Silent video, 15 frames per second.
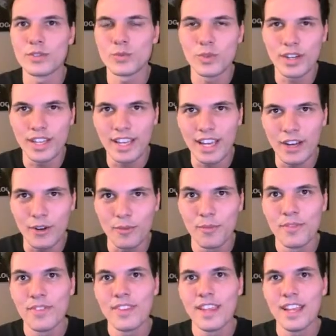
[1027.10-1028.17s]
is running out,
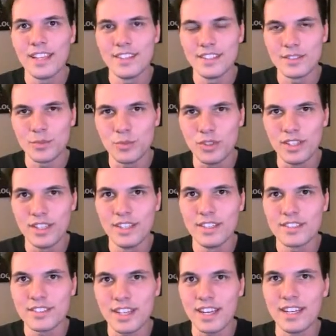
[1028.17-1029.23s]
and this
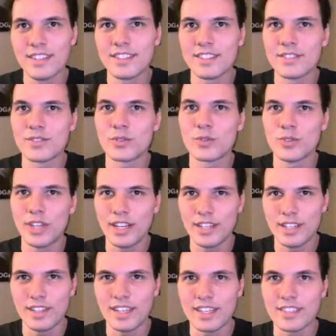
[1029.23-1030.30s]
one scientist
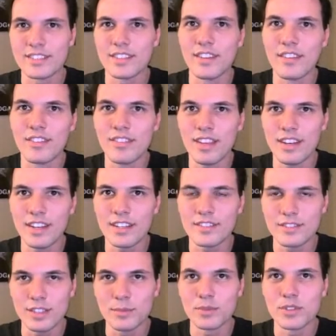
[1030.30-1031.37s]
created like a synthetic
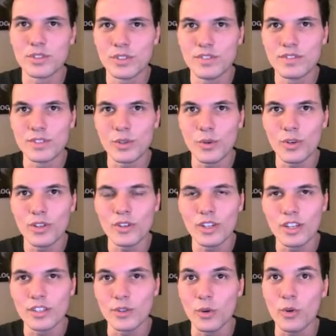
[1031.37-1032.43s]
substitute for oil
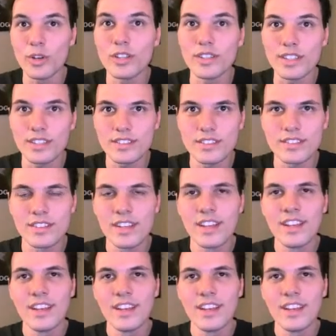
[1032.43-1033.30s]
called Oilix.